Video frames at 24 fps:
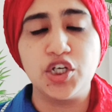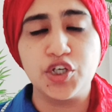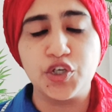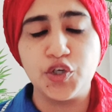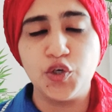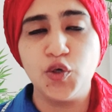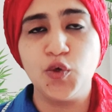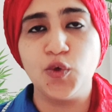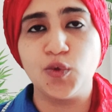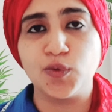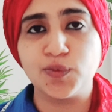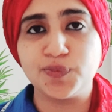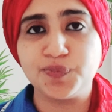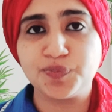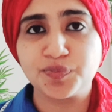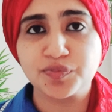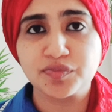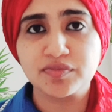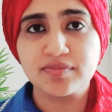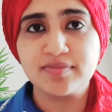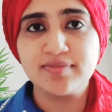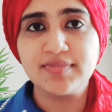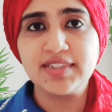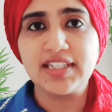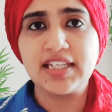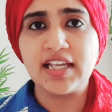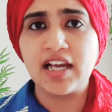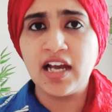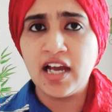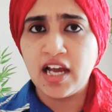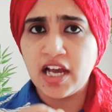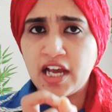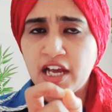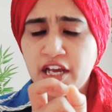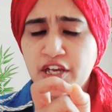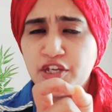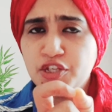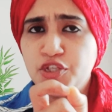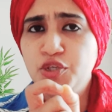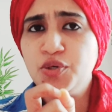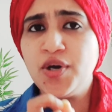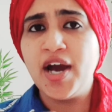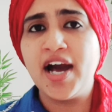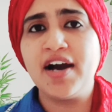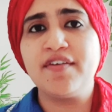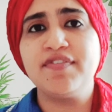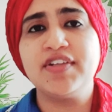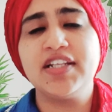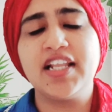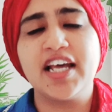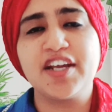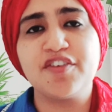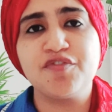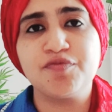No, you have a life